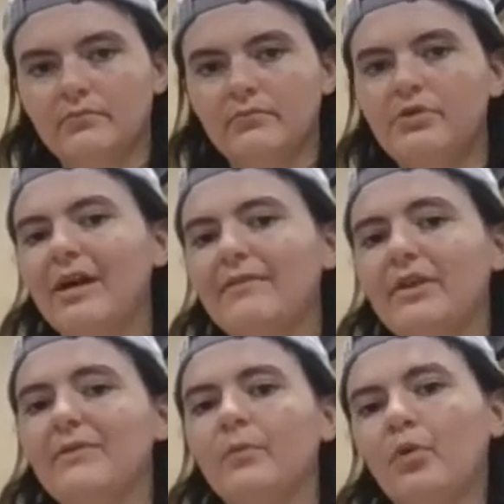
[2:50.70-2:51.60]
you have
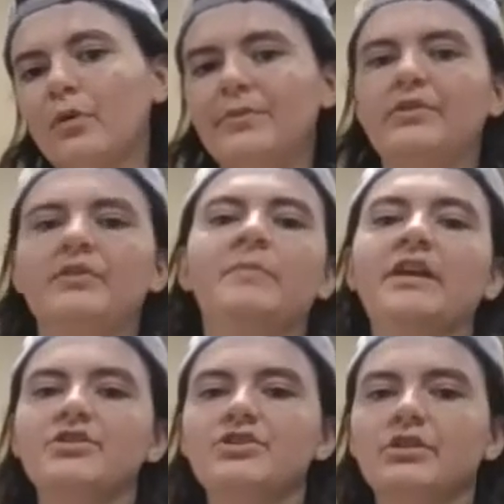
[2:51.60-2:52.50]
an even more muted
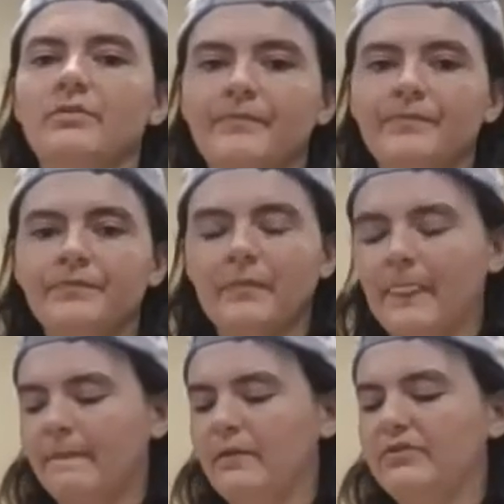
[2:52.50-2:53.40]
pitch.
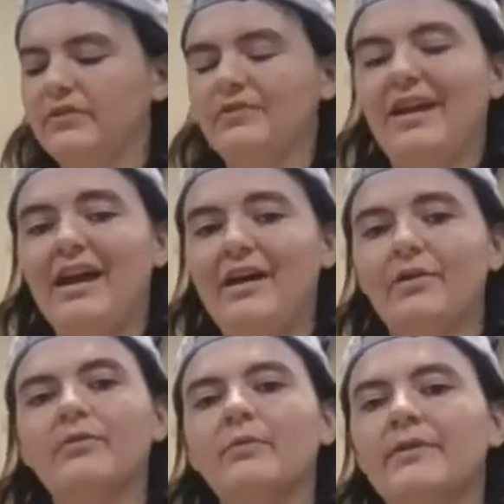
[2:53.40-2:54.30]
So
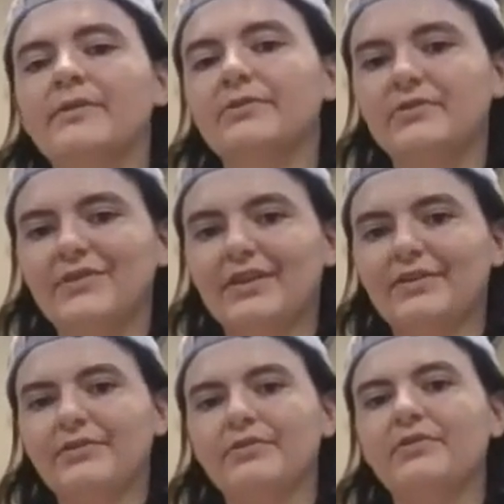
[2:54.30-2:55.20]
now, with those
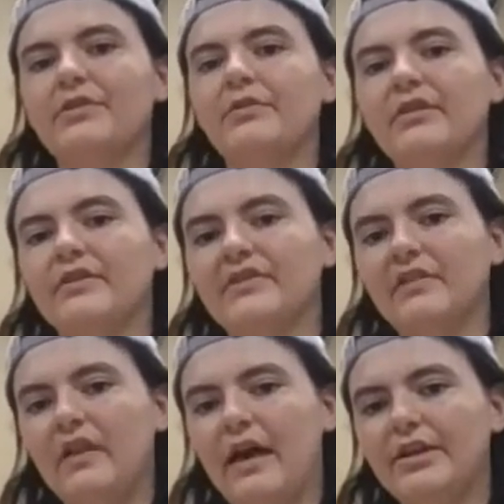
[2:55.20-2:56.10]
skills, you can
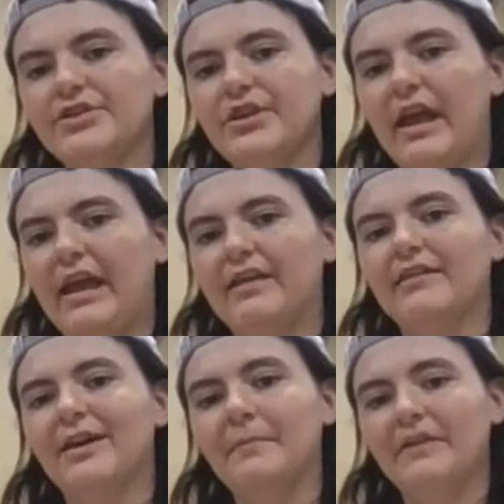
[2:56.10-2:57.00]
slide your hand
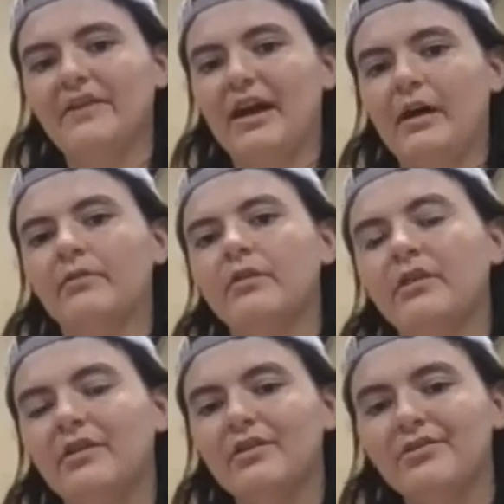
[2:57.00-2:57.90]
up and down
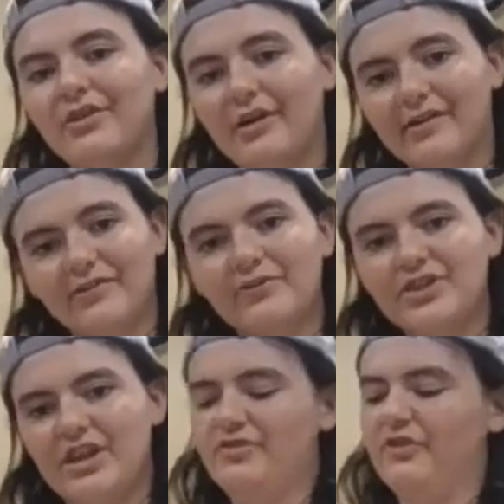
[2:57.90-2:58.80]
to also
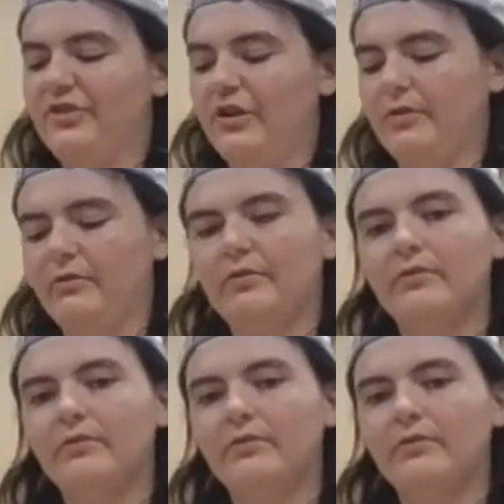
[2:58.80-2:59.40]
change the tone.